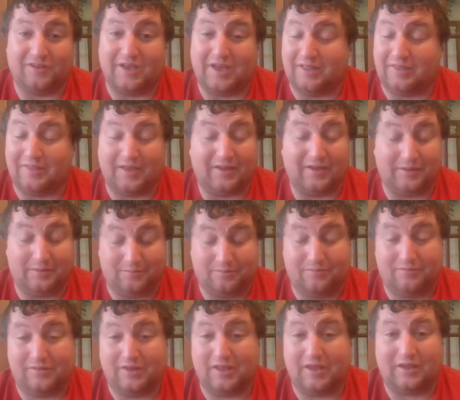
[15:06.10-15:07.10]
yeah, they
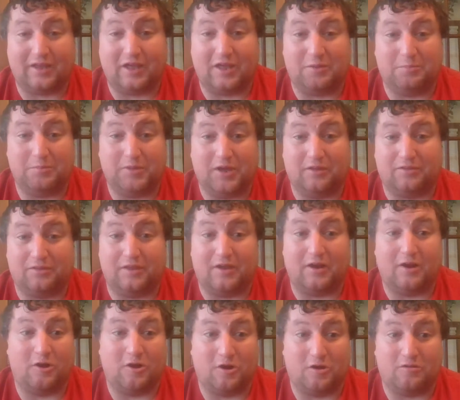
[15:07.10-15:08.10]
came out
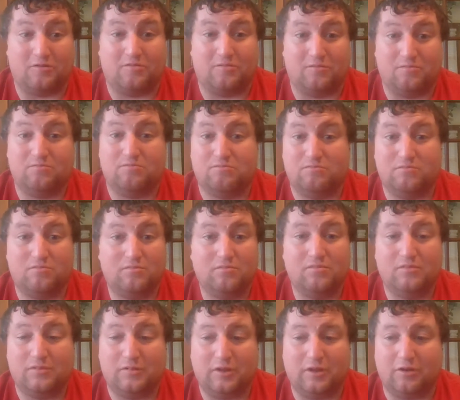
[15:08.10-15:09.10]
there,
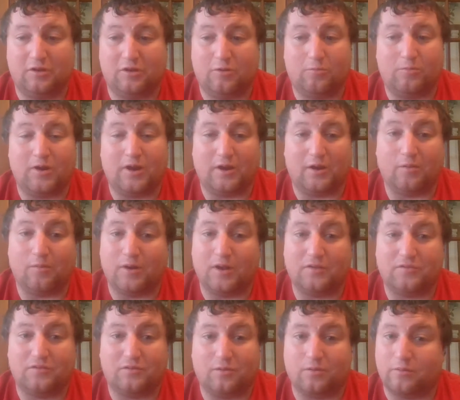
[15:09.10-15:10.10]
ready to
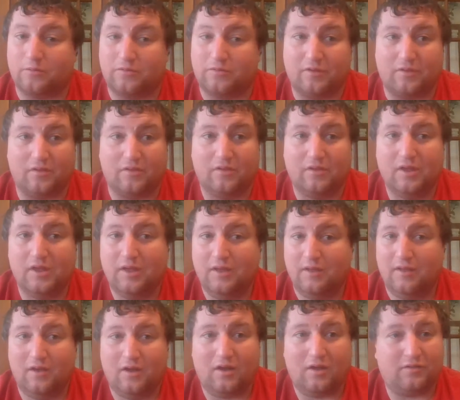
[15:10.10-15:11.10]
wrestle to
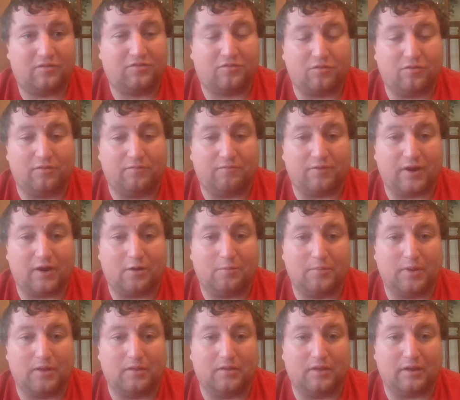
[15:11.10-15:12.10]
hostile
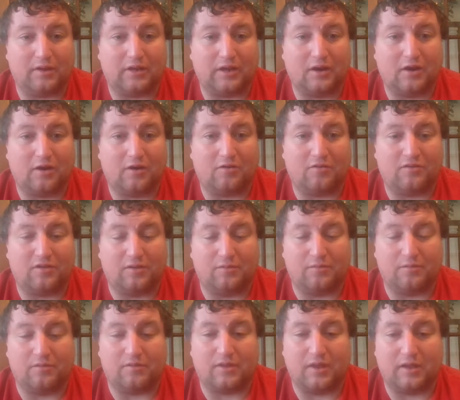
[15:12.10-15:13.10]
environment like ours,
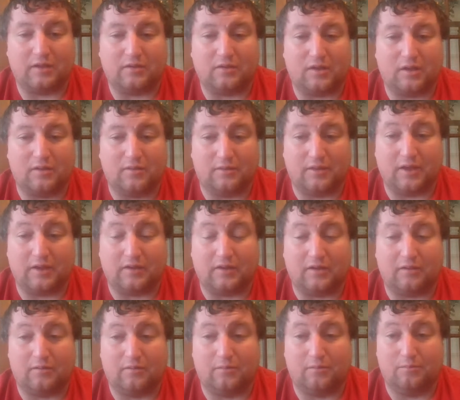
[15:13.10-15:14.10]
and
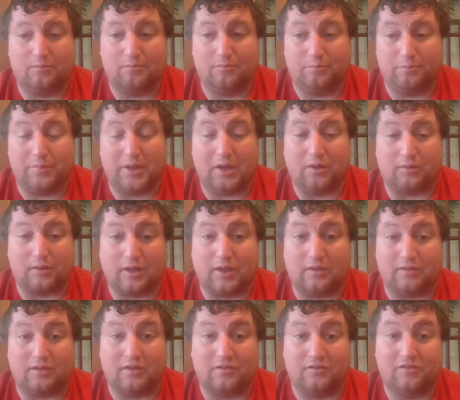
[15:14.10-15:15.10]
they about
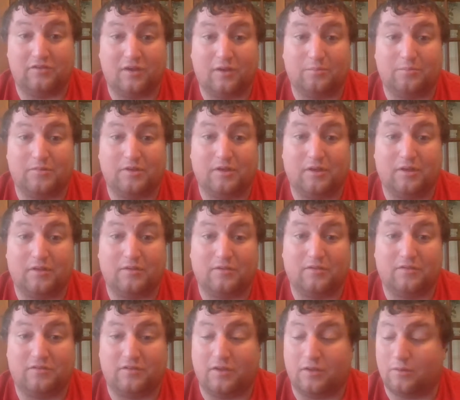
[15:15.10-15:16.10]
got the job done.
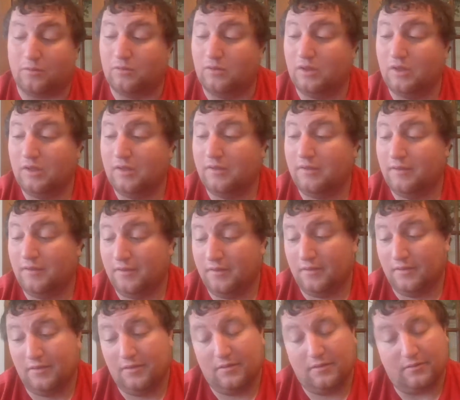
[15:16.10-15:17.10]
So
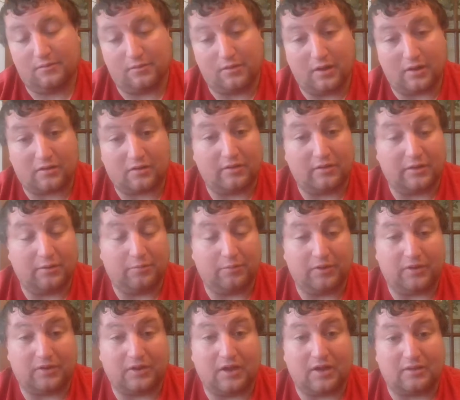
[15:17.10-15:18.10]
luckily
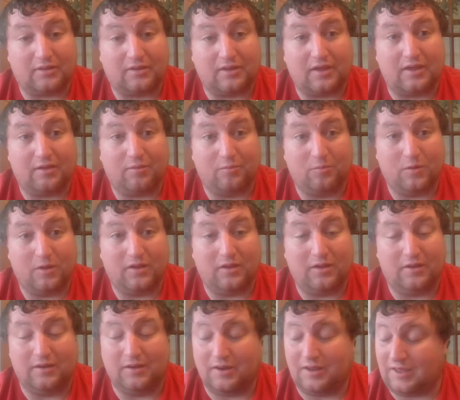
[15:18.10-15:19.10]
we got that
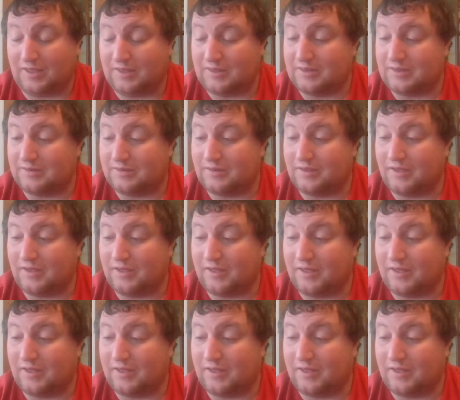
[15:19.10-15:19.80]
win, and